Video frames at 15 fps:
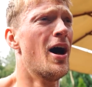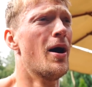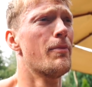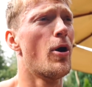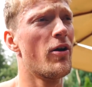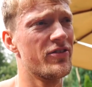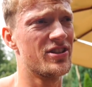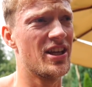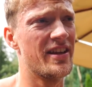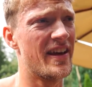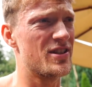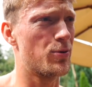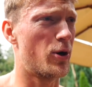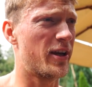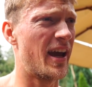But obviously
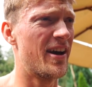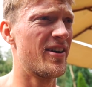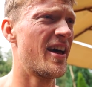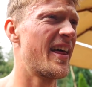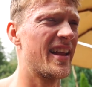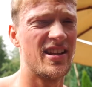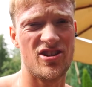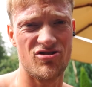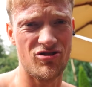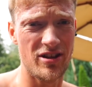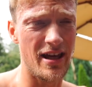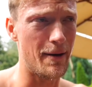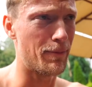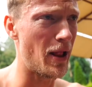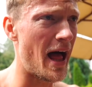this workout, that doesn't
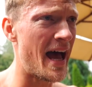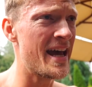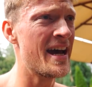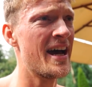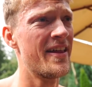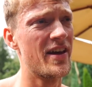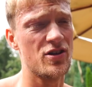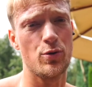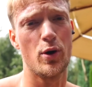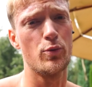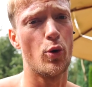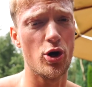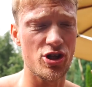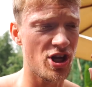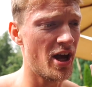really apply. This one
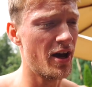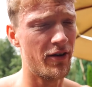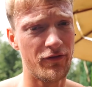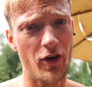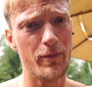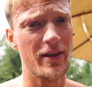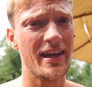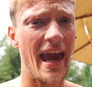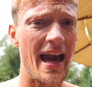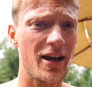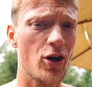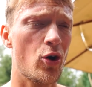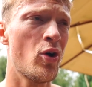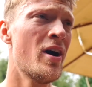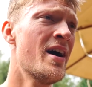was from the
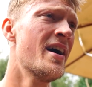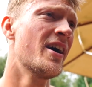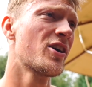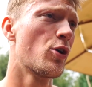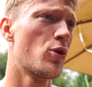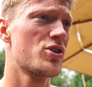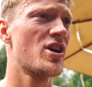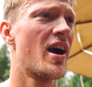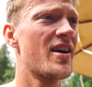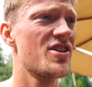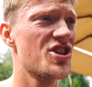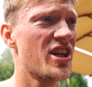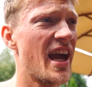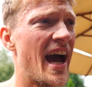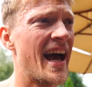get-go, go as hard as
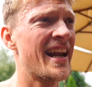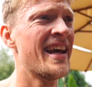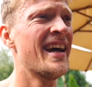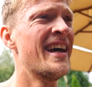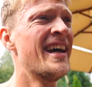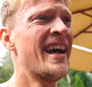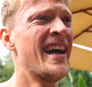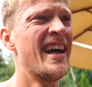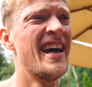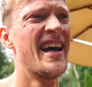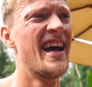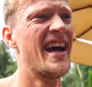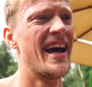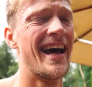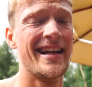you can,
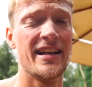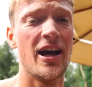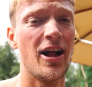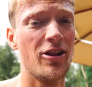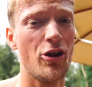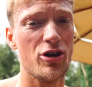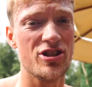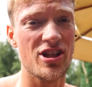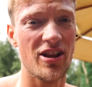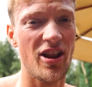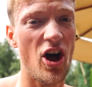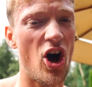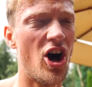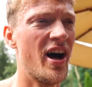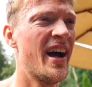and lost a
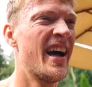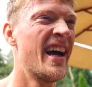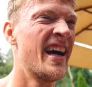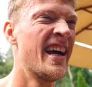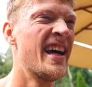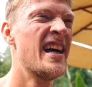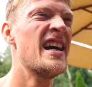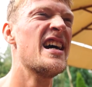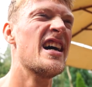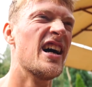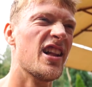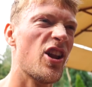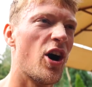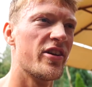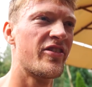lot
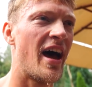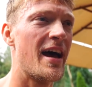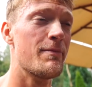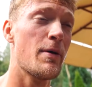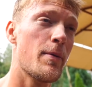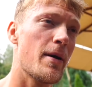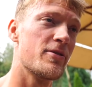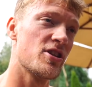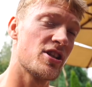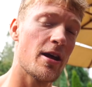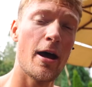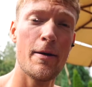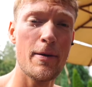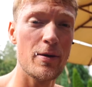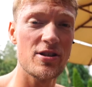of time. Maybe I just
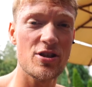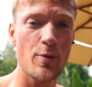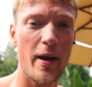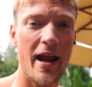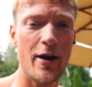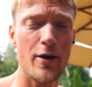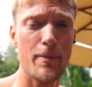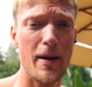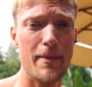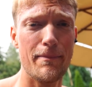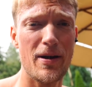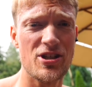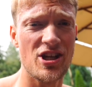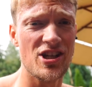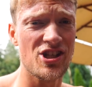went out a bit
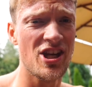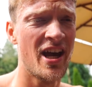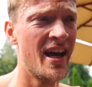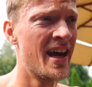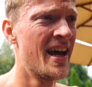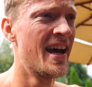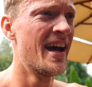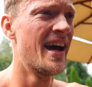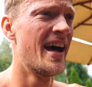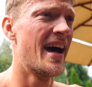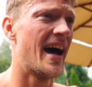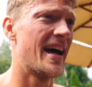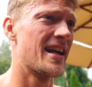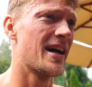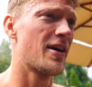ambitious
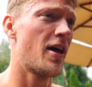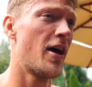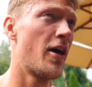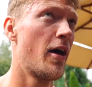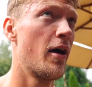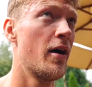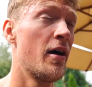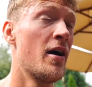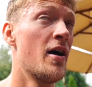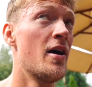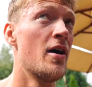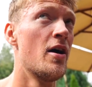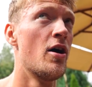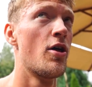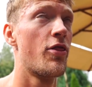and I
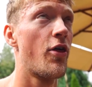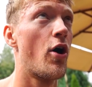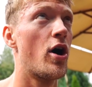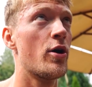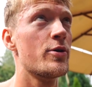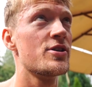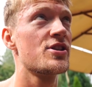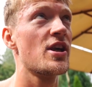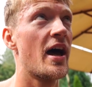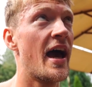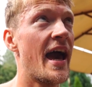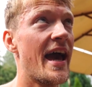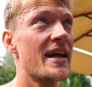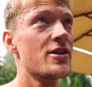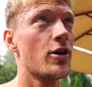thought I was
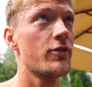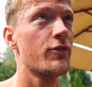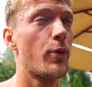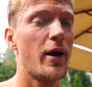ahead of